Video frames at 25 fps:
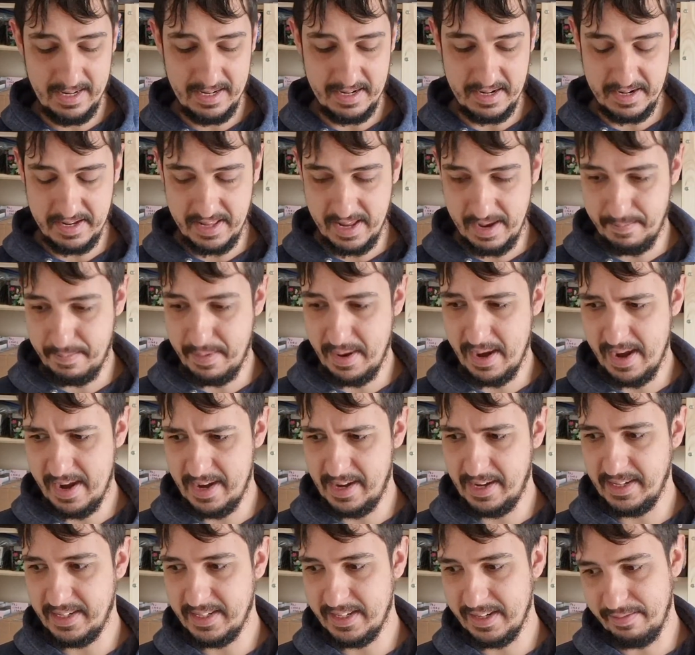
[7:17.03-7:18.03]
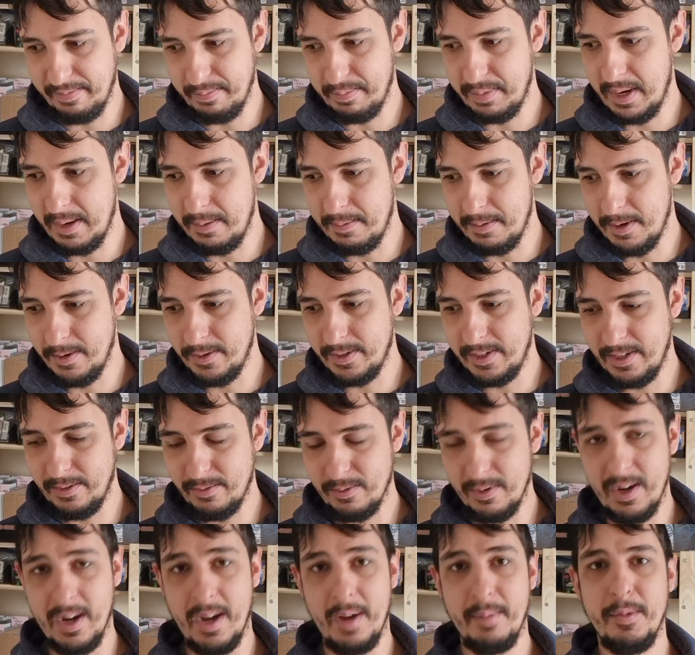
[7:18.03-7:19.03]
I then pay 87p postage.
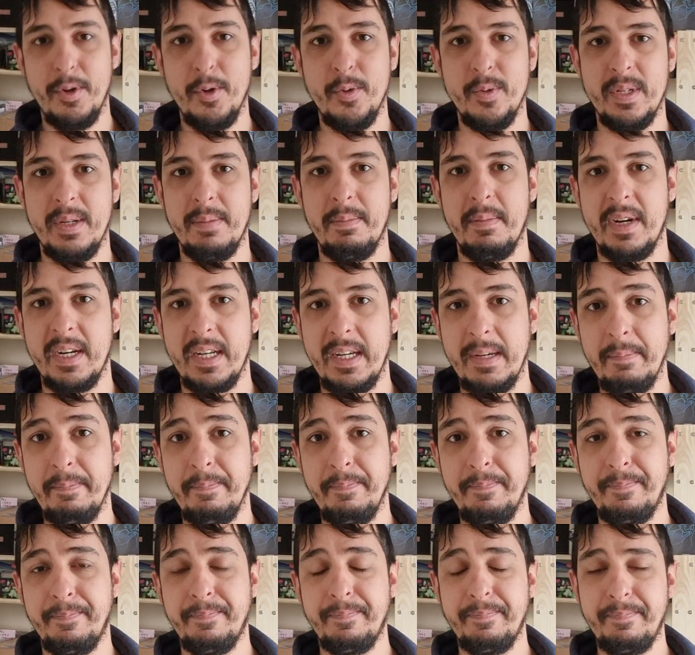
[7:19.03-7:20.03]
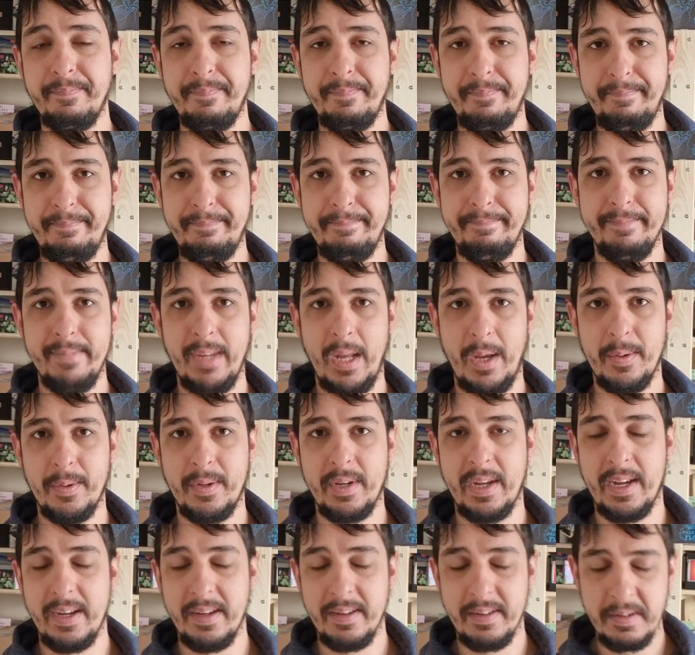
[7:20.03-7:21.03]
Right, I'm losing money.
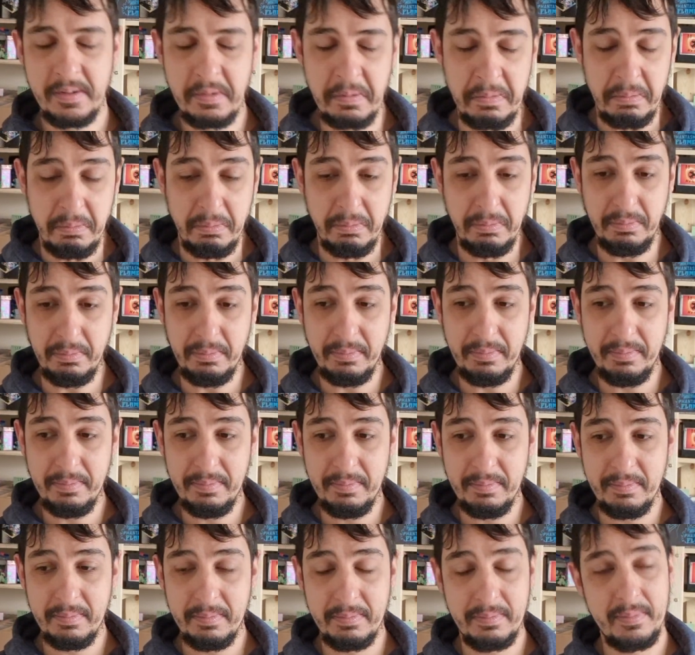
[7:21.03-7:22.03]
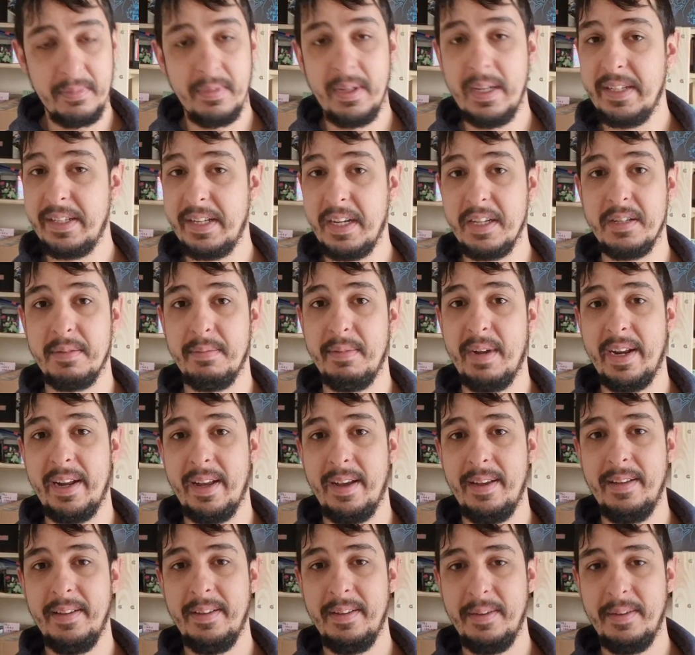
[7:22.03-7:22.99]
Okay. It doesn't matter.